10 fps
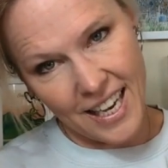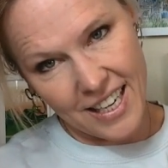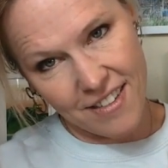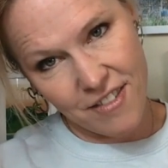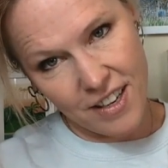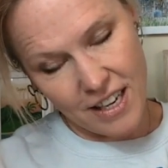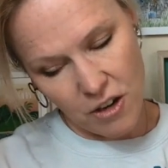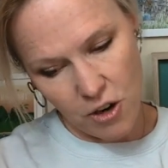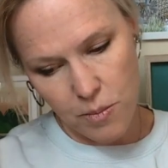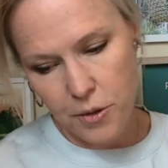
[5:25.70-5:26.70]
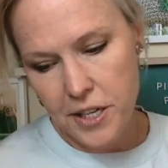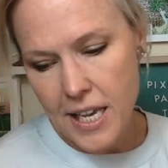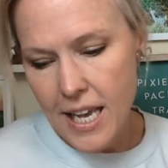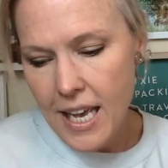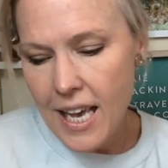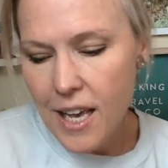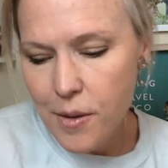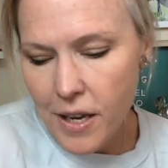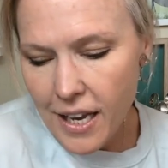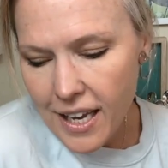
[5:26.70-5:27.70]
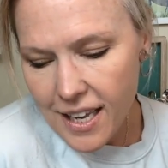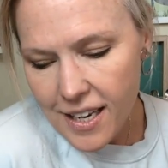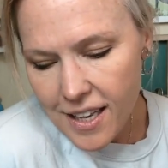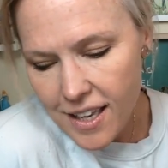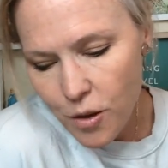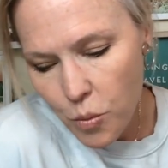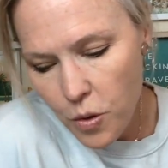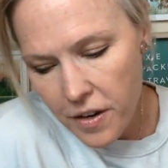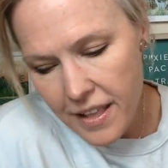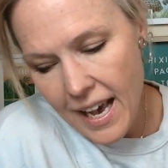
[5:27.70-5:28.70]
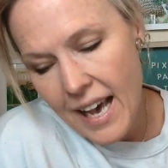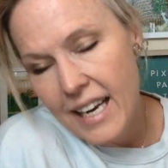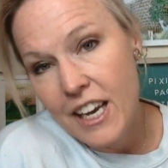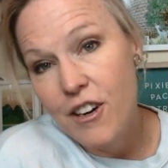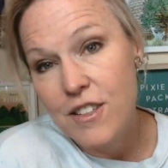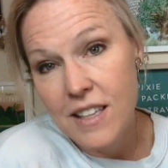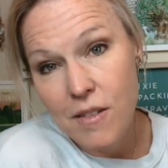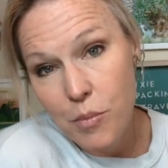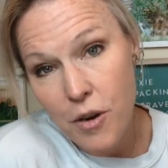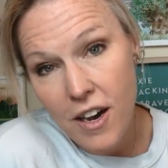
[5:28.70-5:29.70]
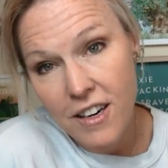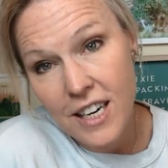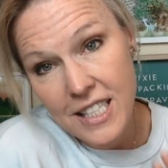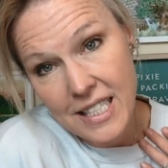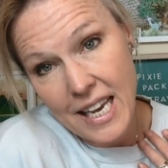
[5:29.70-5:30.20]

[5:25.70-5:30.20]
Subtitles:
kind of on a cardboard and wore that. Carousel of Progress,